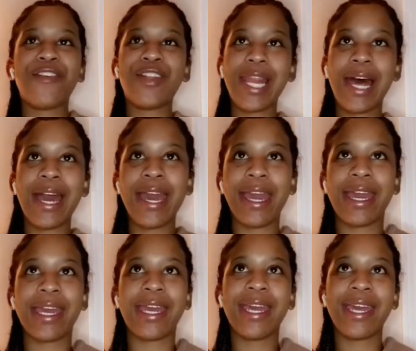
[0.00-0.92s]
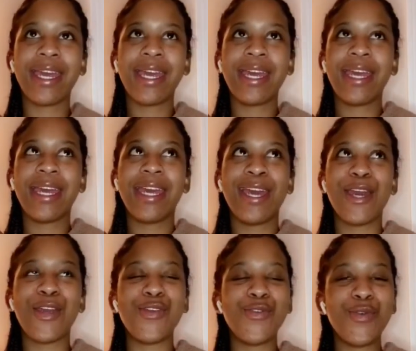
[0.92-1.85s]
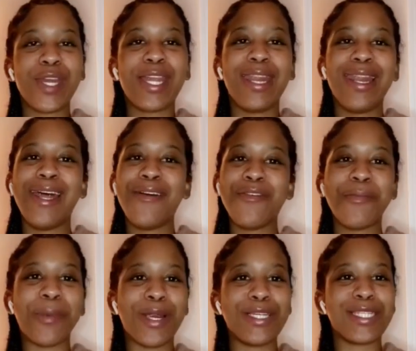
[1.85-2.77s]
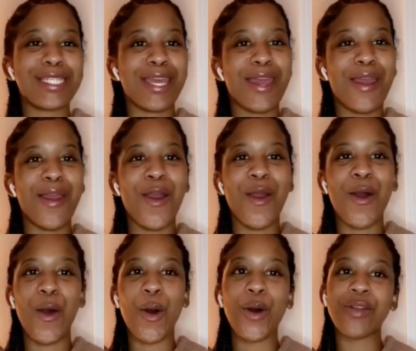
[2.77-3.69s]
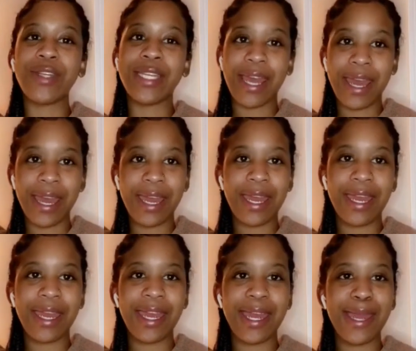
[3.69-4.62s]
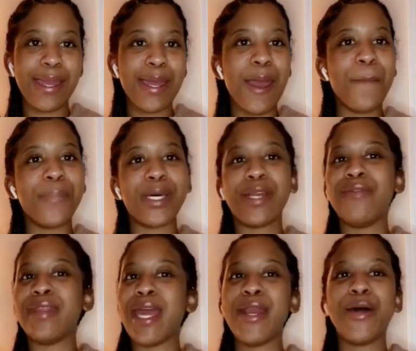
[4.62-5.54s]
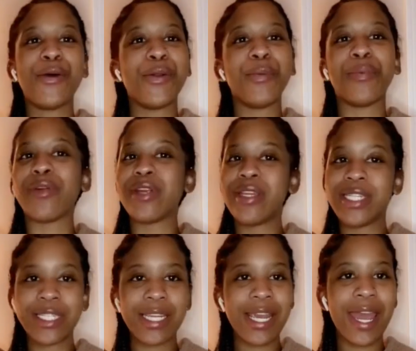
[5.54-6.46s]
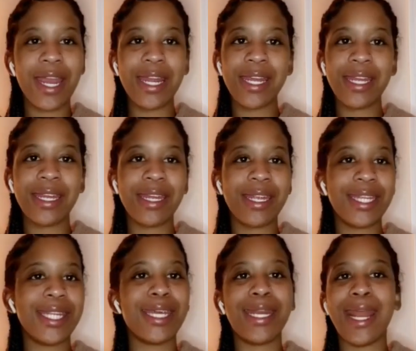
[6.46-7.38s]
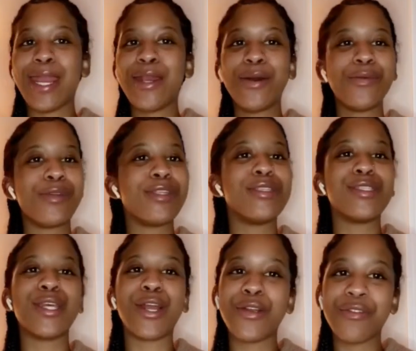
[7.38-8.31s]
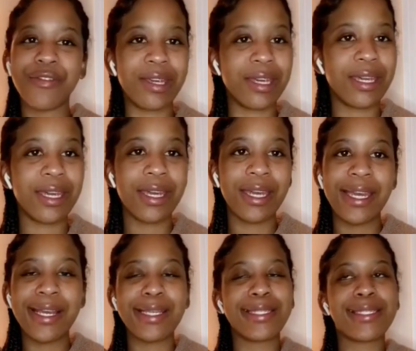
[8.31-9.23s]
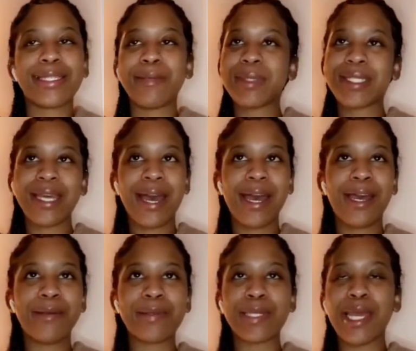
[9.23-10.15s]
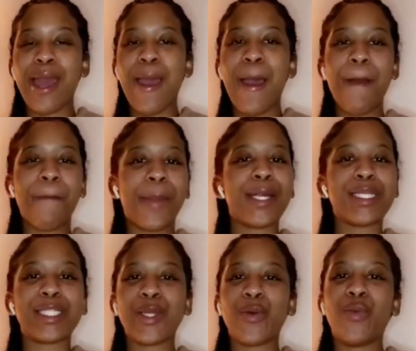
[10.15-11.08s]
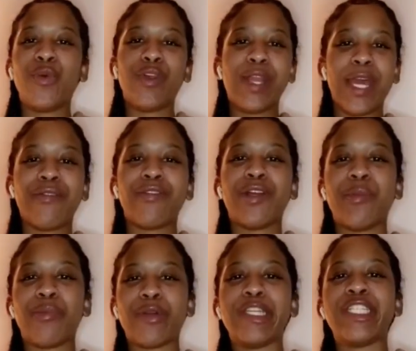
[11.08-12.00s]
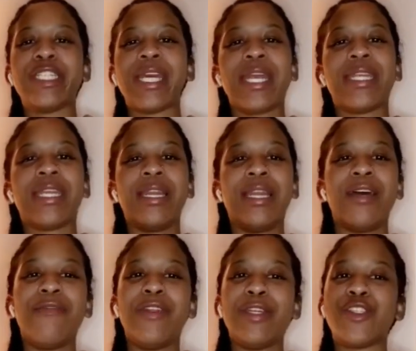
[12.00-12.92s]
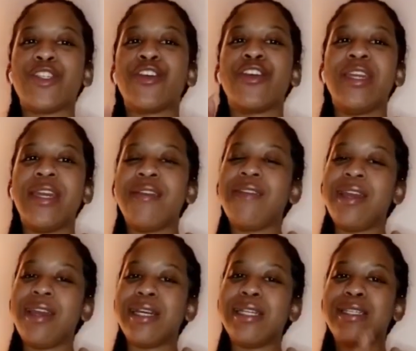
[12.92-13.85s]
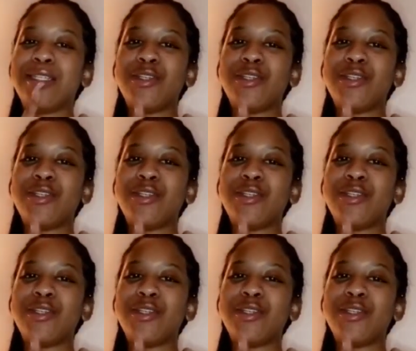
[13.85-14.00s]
like you can love a person all day, but if they don't appreciate it, then they don't deserve it. Sometimes a person will never appreciate the love that you're giving until